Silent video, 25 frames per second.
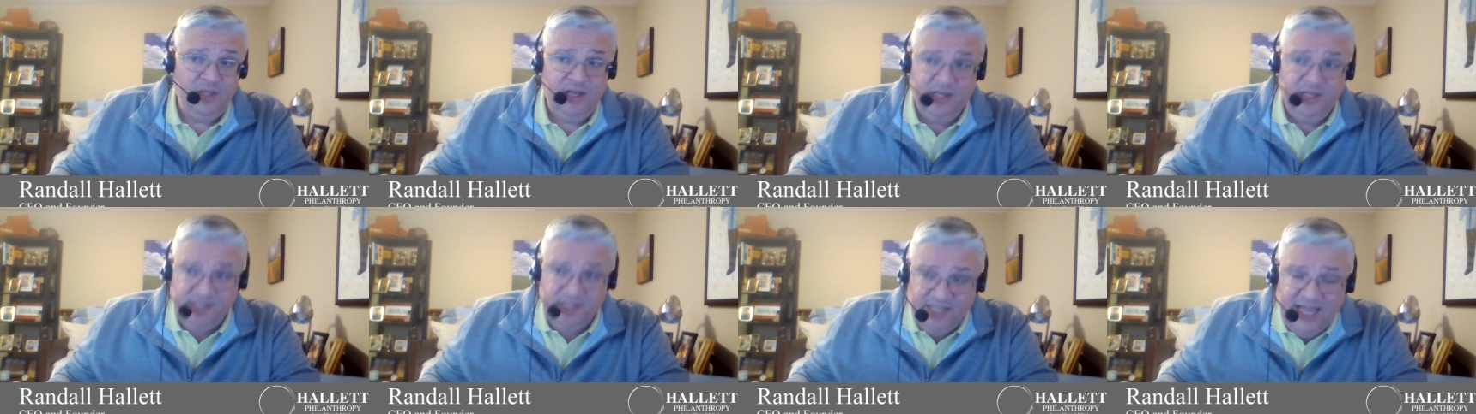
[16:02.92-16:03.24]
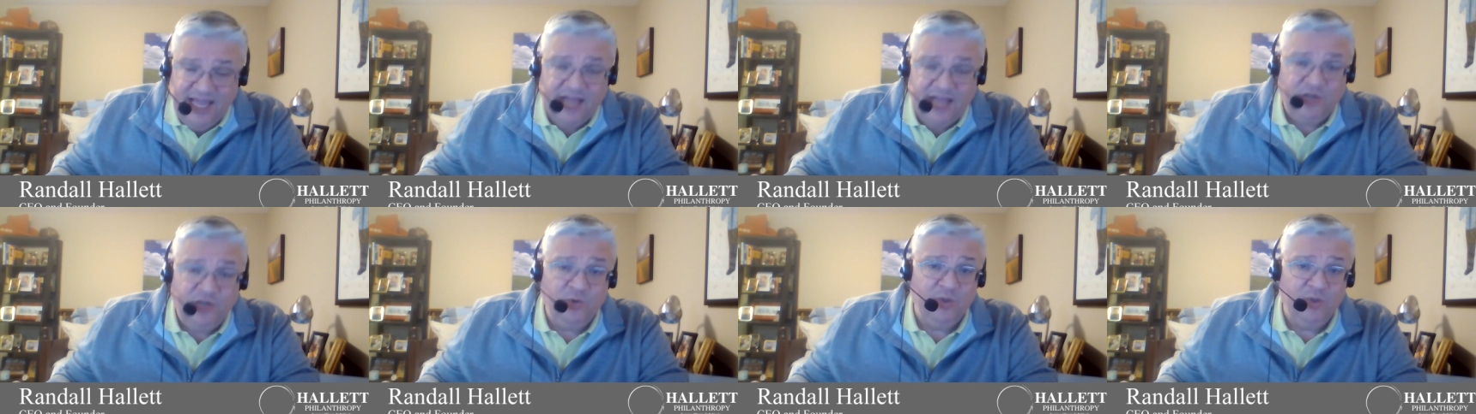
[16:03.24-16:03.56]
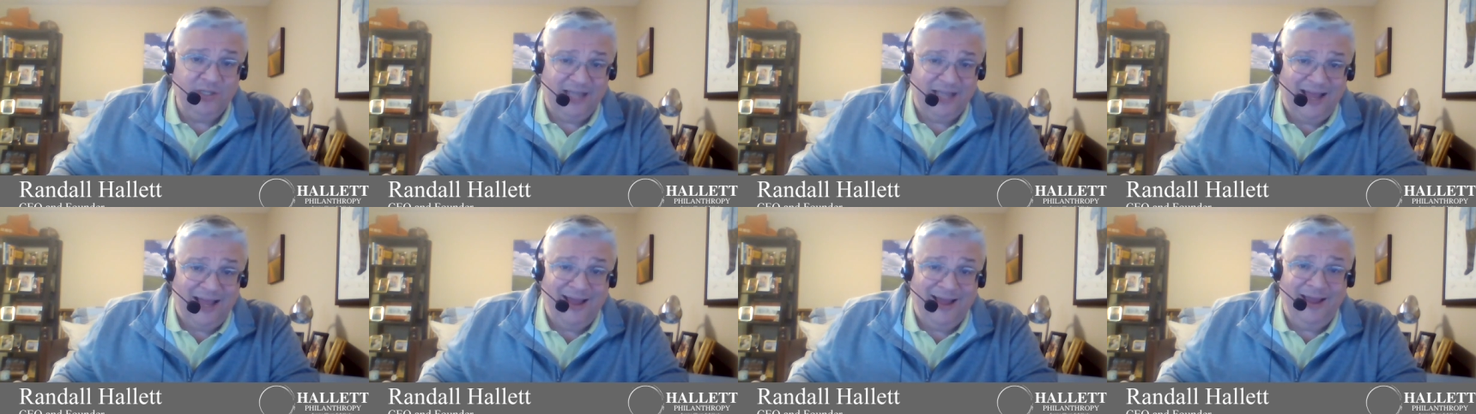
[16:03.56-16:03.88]

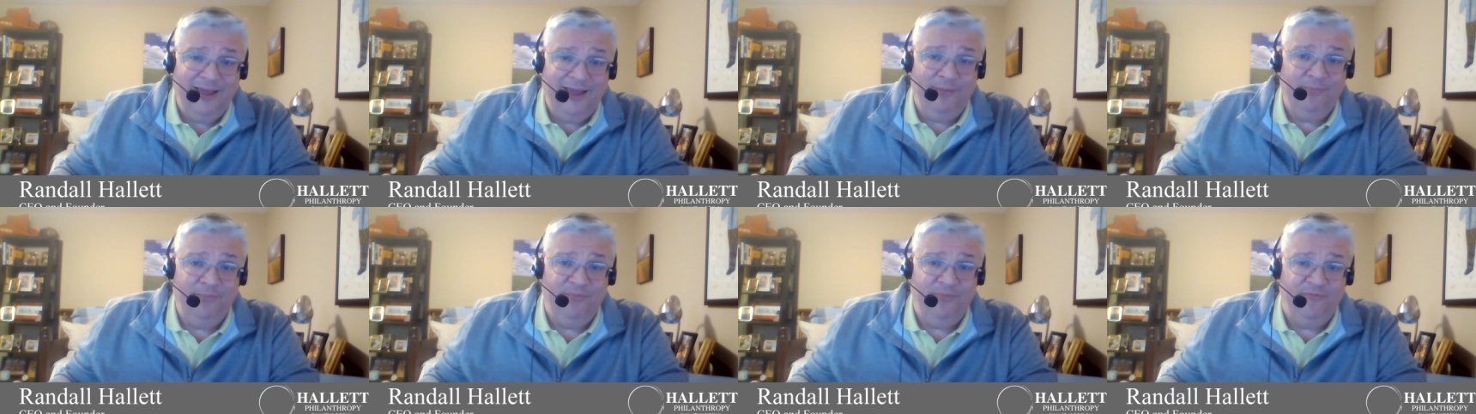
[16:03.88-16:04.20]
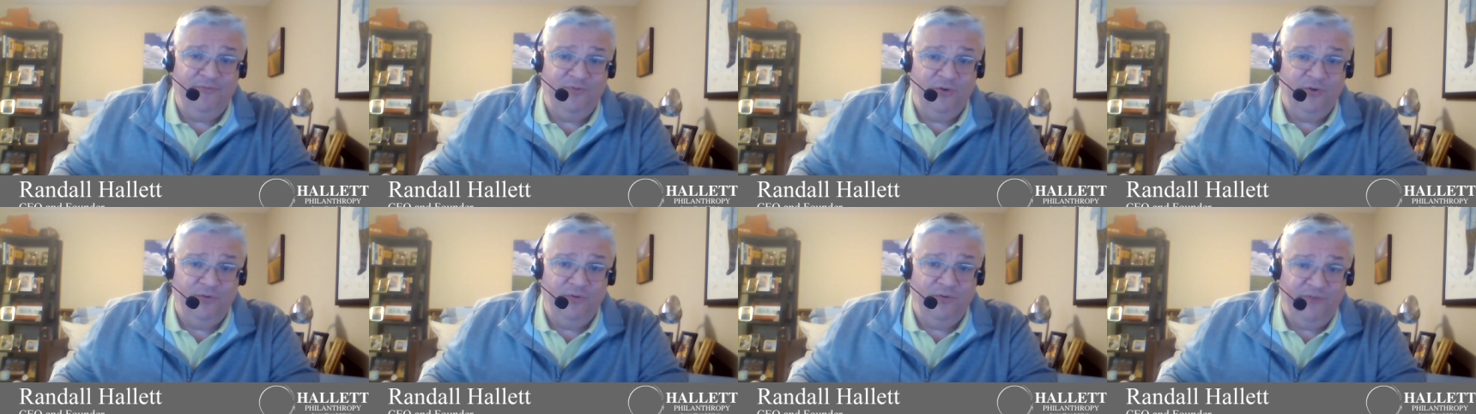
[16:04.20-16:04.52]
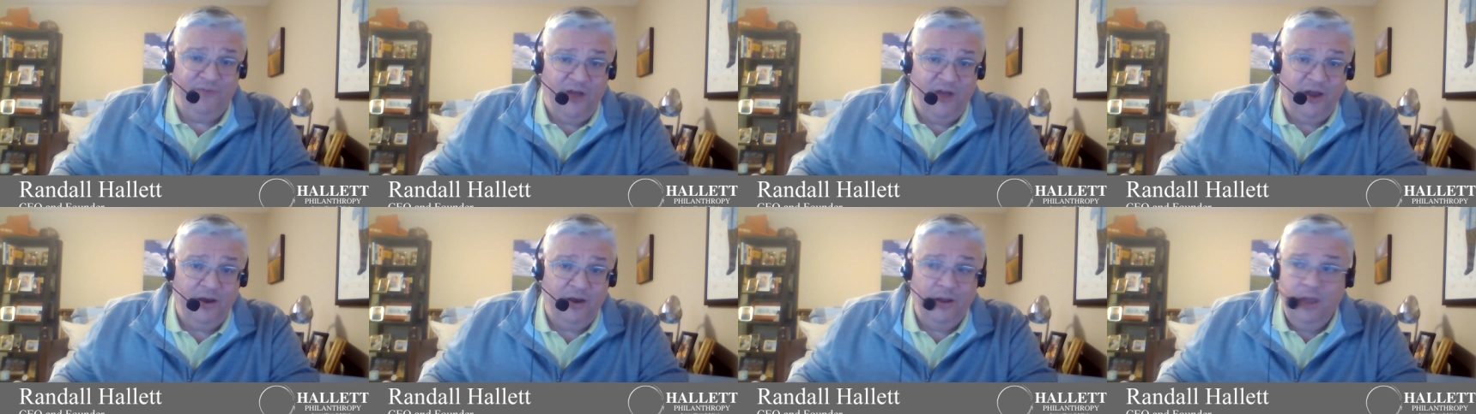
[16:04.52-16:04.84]
Schedule time for
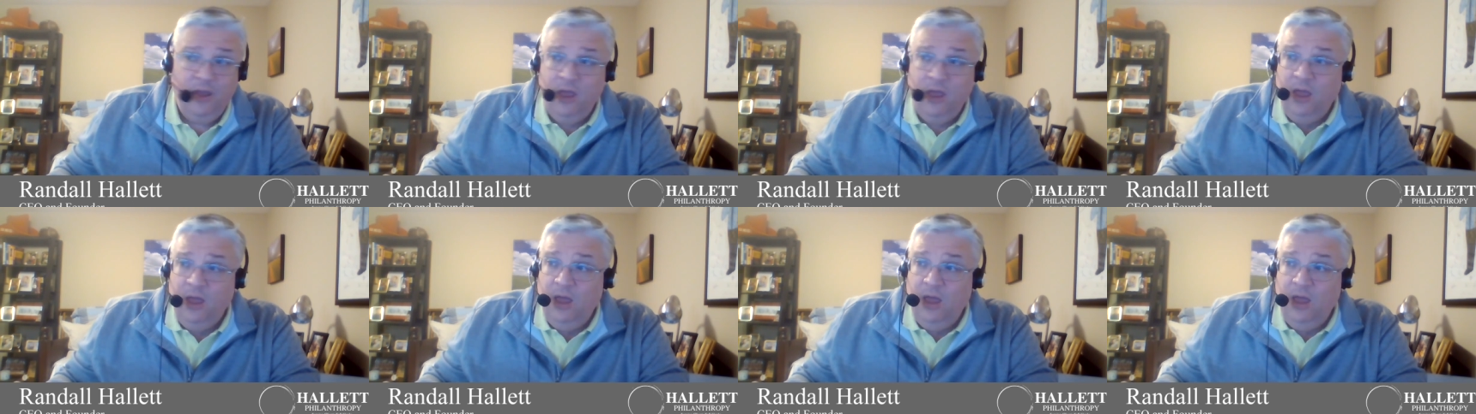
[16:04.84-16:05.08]
fun.